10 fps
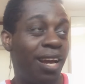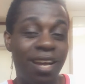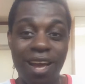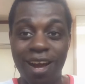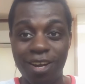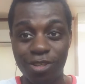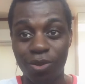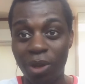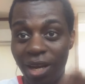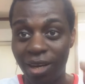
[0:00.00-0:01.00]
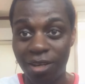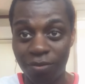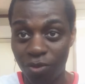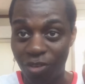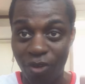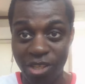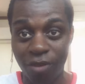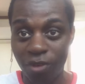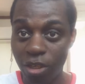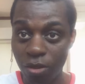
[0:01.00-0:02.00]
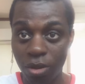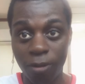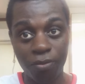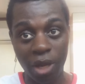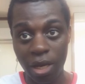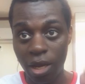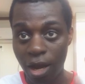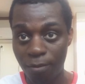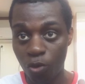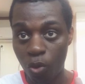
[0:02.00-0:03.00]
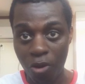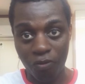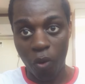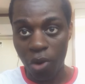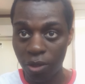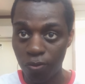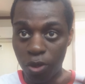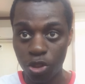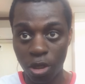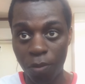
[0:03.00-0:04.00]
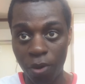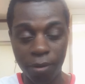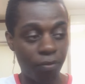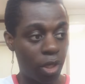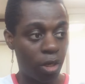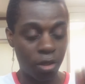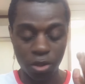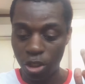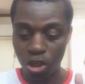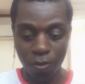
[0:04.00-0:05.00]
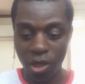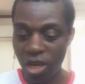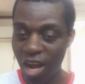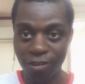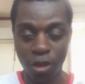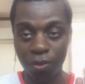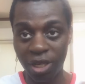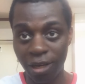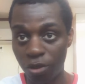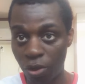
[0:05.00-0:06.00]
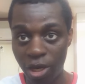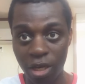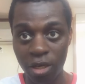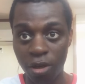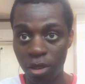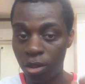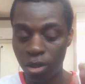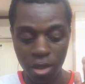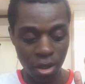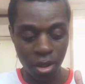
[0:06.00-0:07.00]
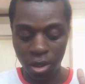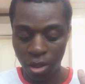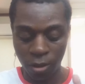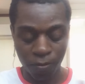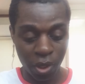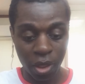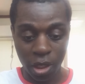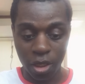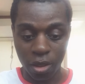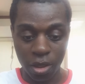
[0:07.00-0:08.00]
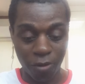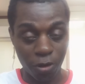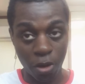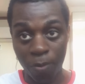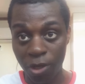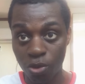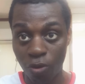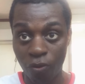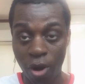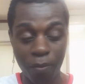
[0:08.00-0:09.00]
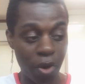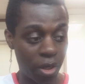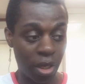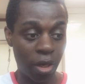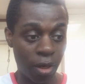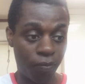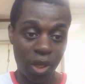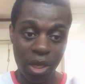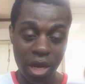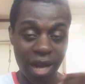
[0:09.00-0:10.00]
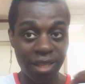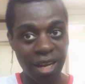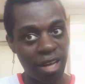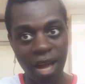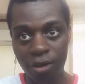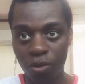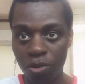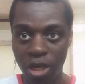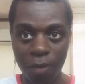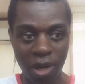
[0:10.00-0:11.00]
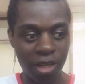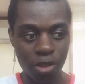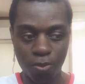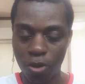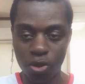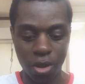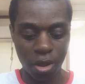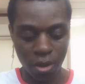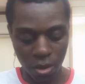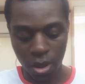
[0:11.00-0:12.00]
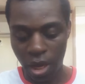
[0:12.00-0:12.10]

Yeah, so England defensively good. Yeah, going forward questionable. Germany has not been that great in the tournament so far, but they had a good game against Portugal, you know.